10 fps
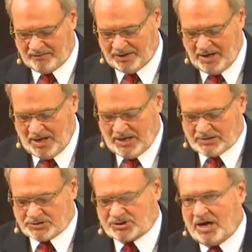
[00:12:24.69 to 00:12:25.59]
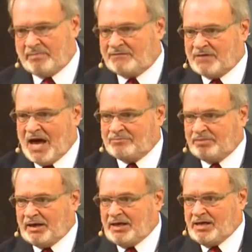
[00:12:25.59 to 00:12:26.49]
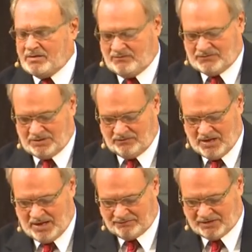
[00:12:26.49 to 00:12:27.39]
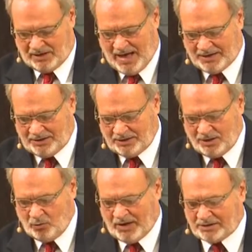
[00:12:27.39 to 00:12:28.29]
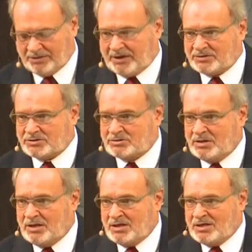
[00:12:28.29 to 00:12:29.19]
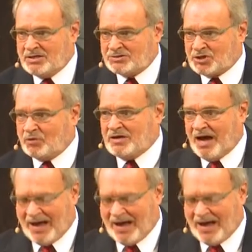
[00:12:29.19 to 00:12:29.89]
And in verse 11, some have not believed. They have delighted in wickedness.